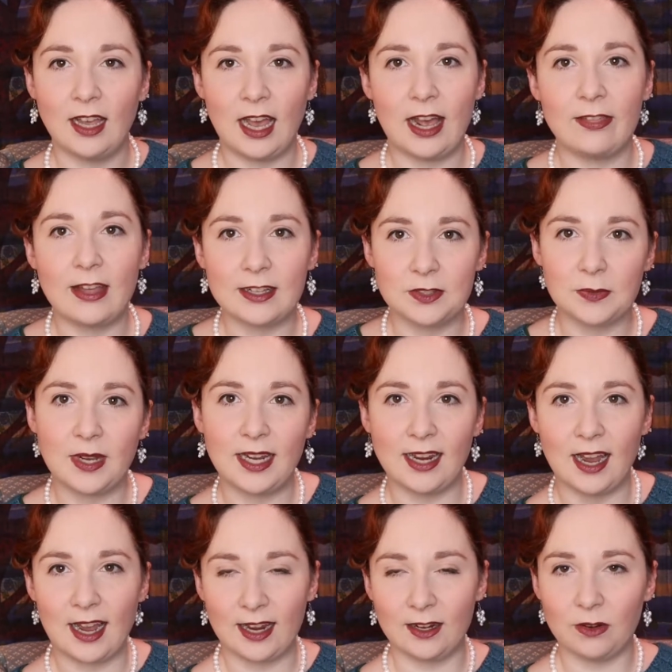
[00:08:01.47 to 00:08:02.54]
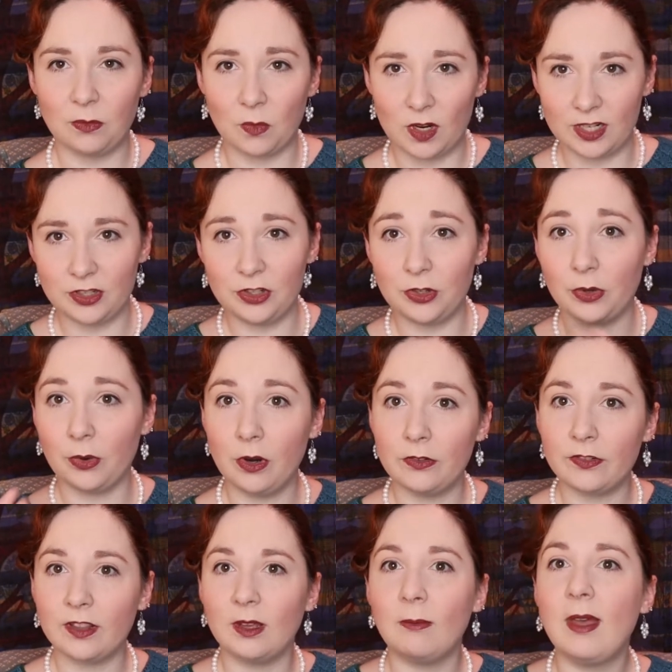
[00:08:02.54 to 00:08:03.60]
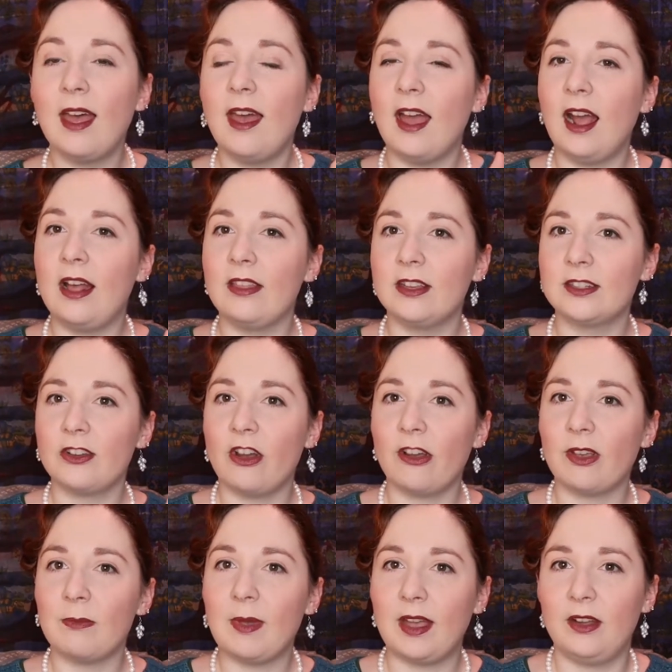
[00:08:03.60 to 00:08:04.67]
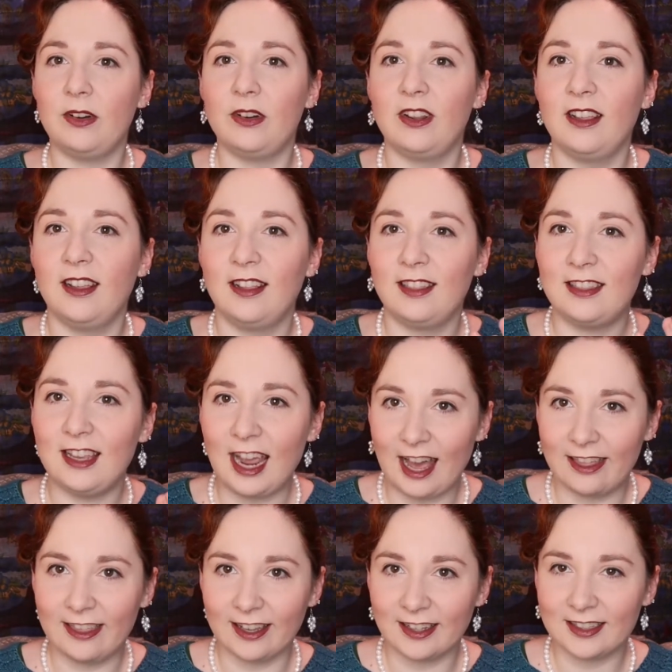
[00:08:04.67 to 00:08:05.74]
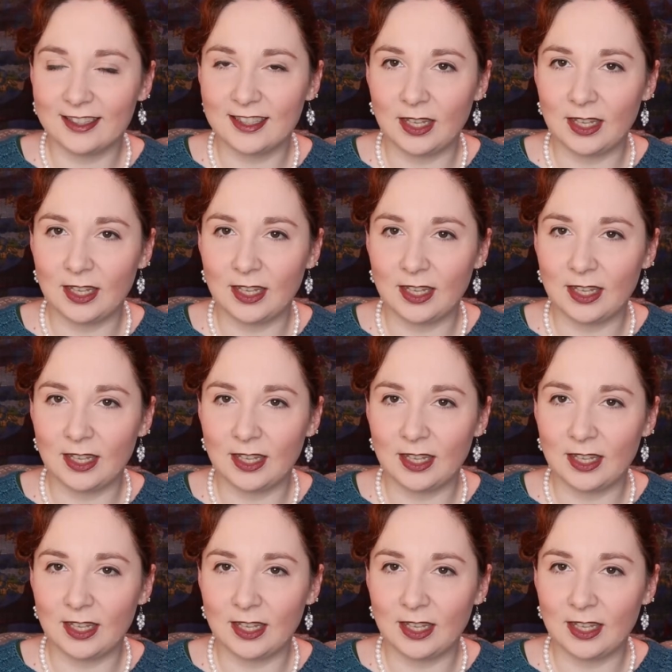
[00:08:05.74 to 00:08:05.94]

And that's why I wanted you to go over them and then talk about the ethics.